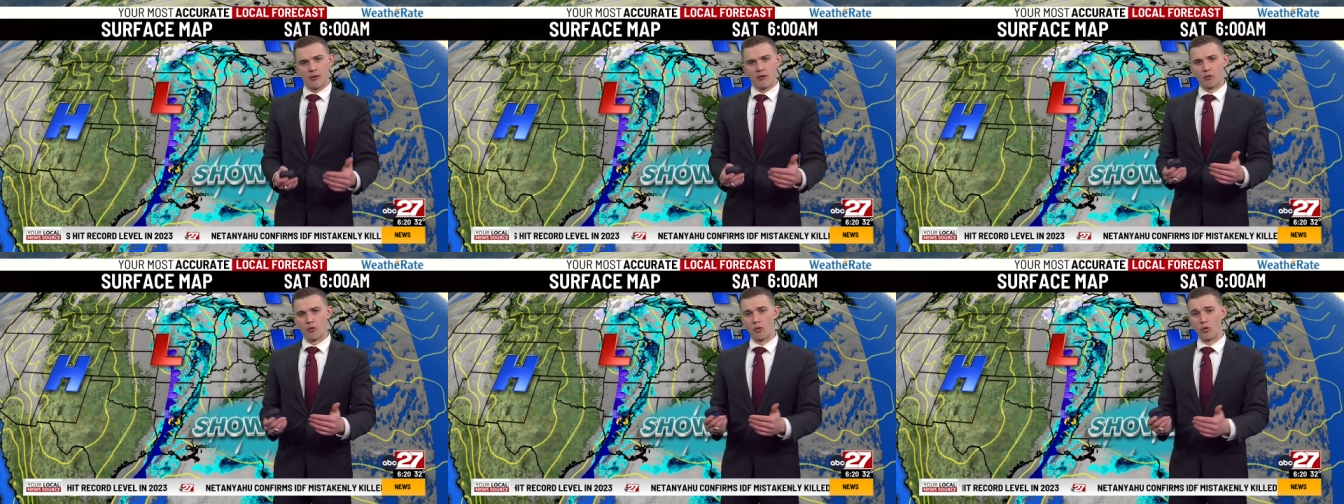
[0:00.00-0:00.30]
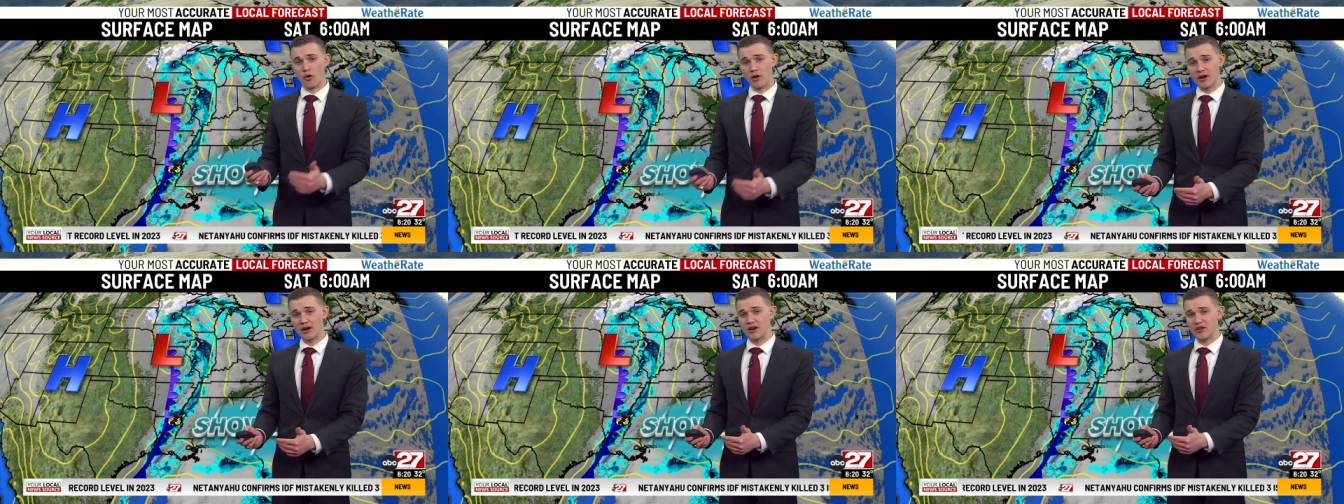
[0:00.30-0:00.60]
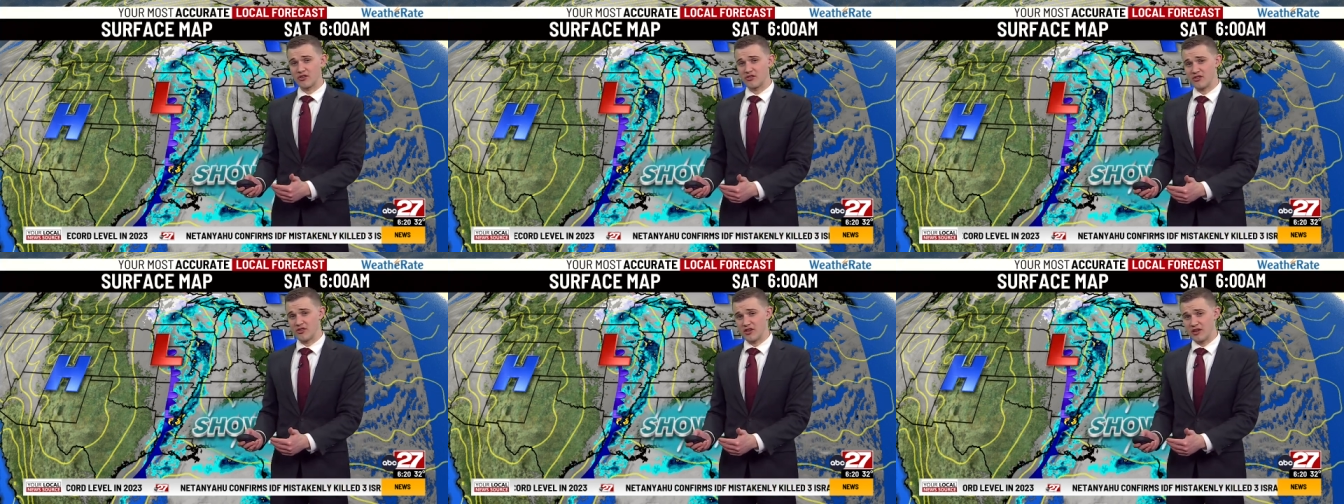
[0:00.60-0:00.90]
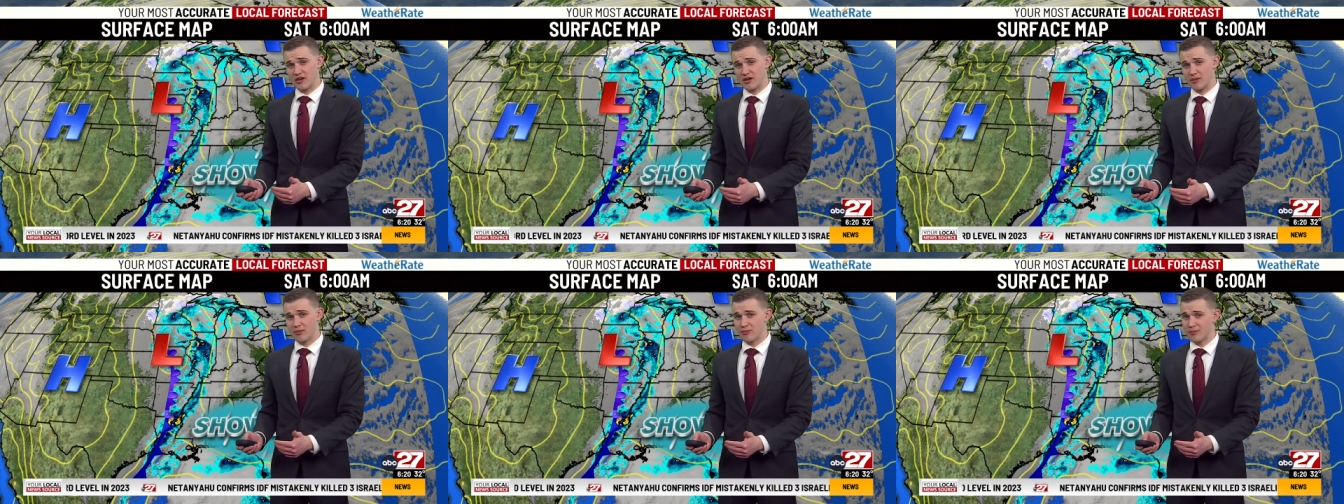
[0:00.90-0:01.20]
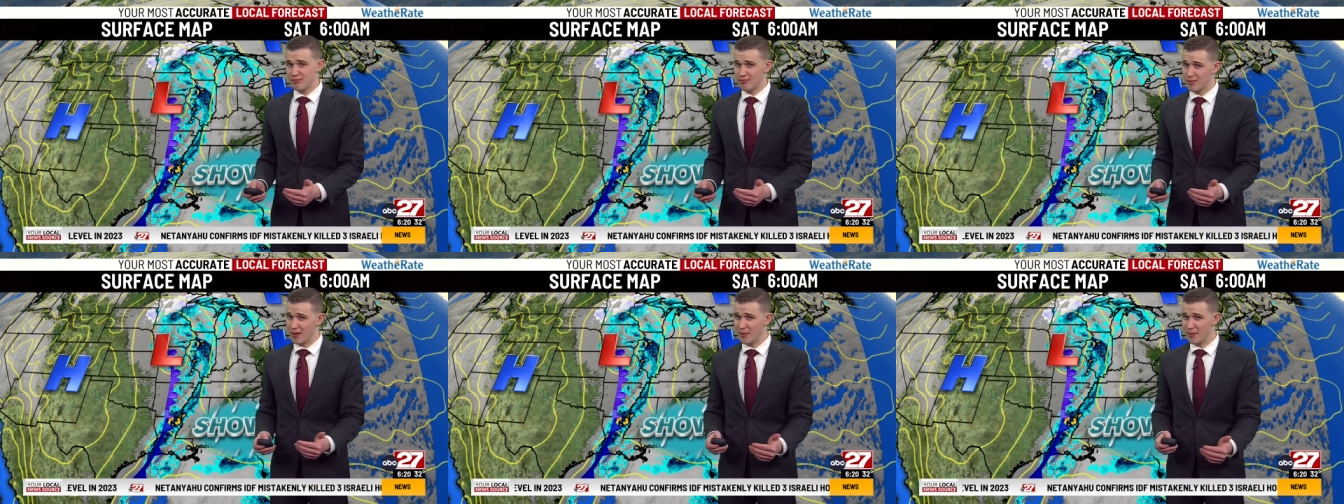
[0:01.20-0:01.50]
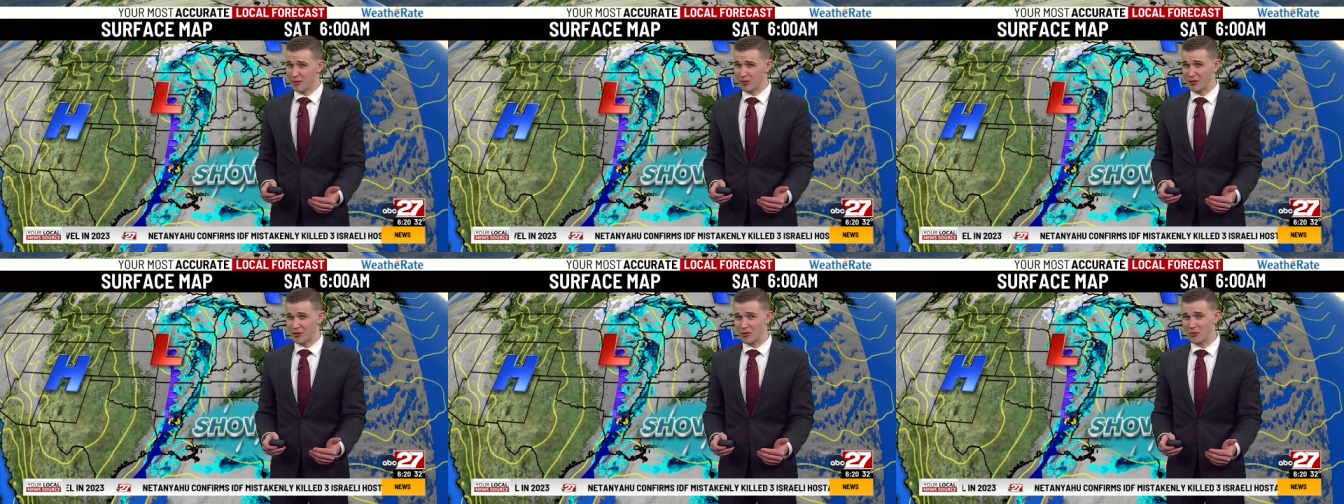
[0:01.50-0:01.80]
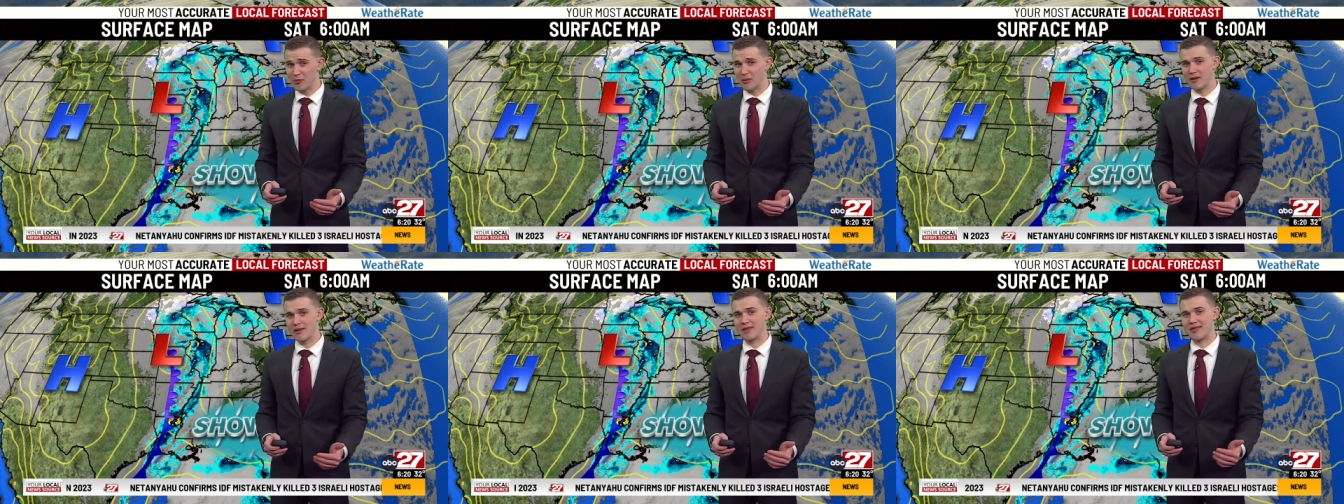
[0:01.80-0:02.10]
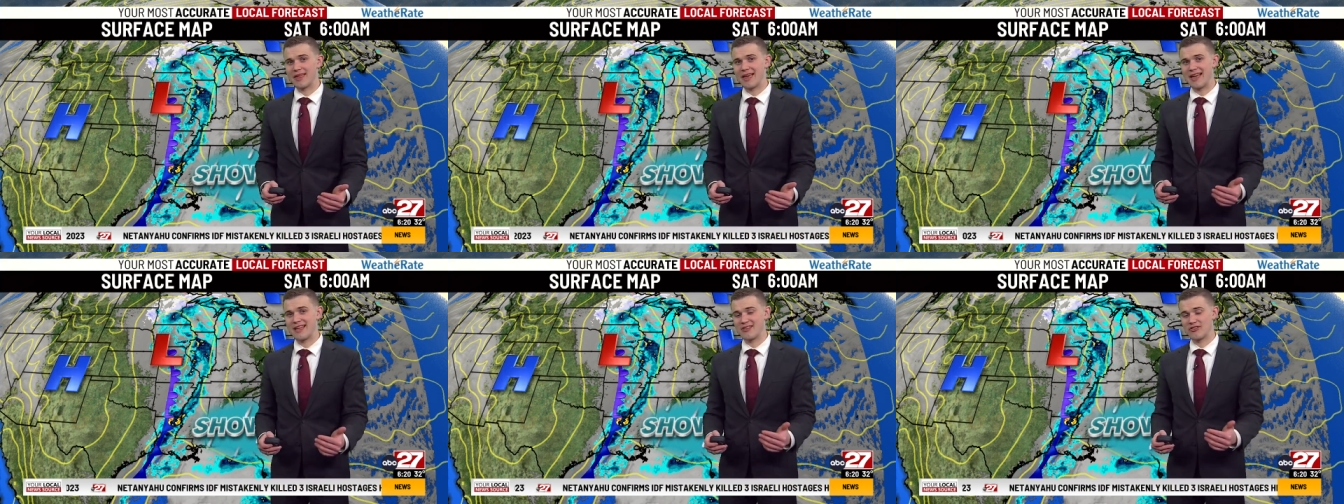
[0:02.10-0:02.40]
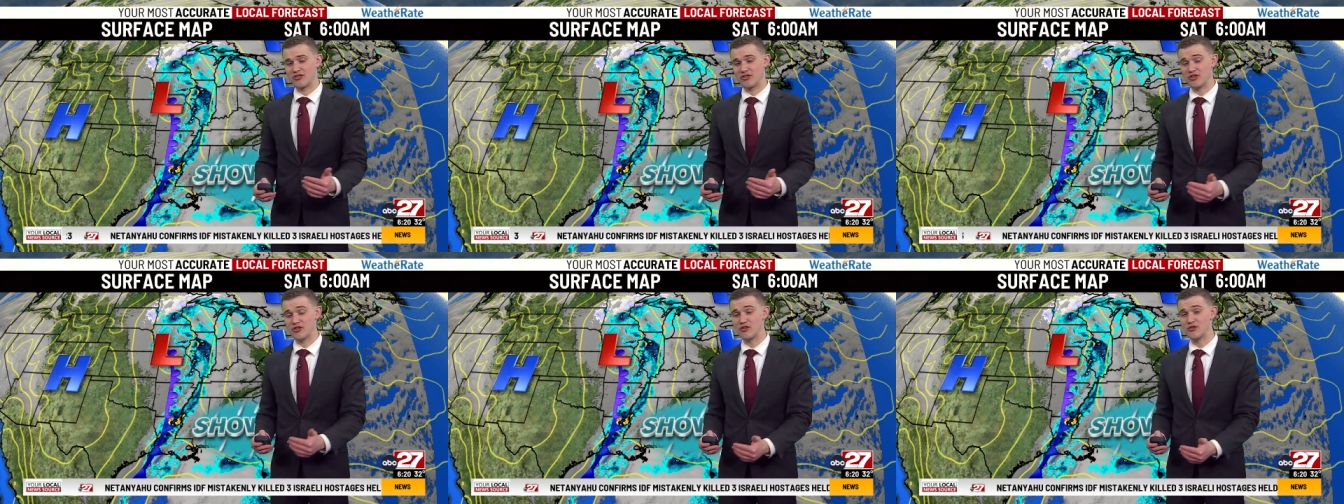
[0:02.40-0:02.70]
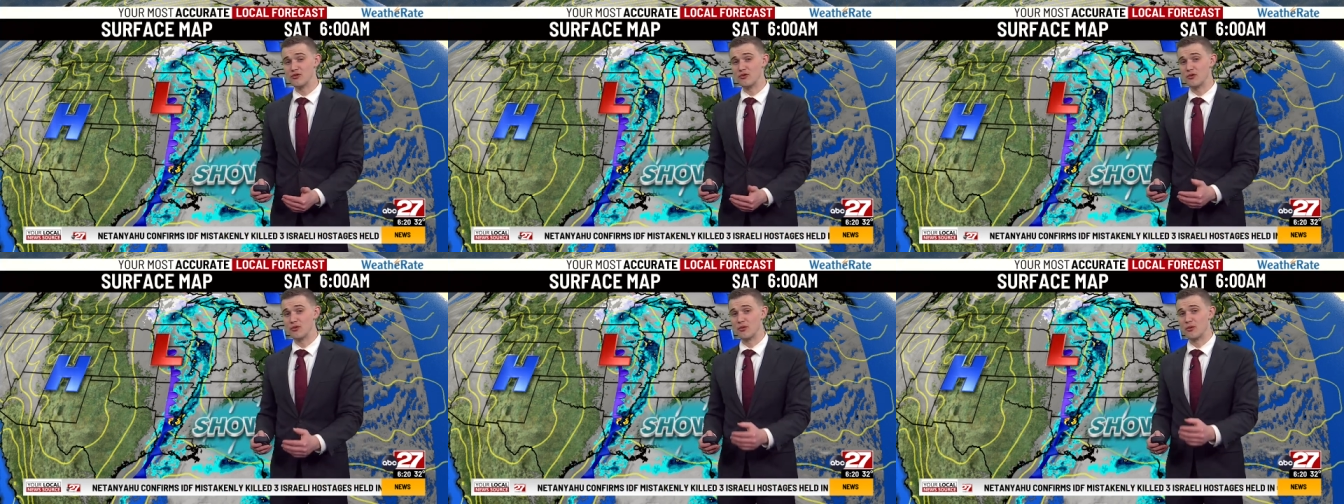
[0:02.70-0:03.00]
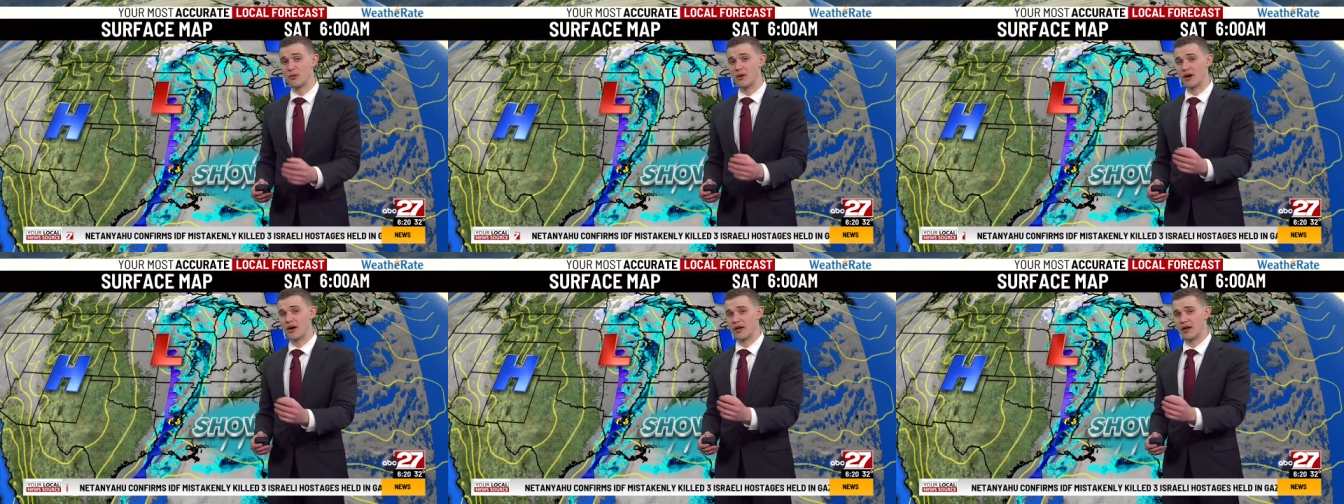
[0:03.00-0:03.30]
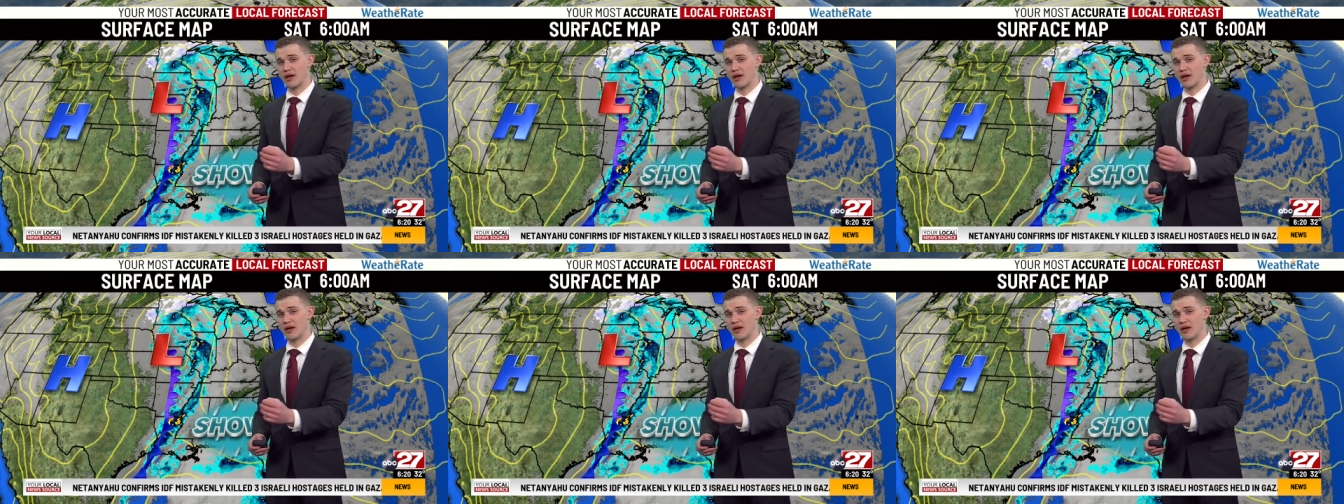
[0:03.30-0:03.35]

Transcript: We're going to see maybe a little bit of that too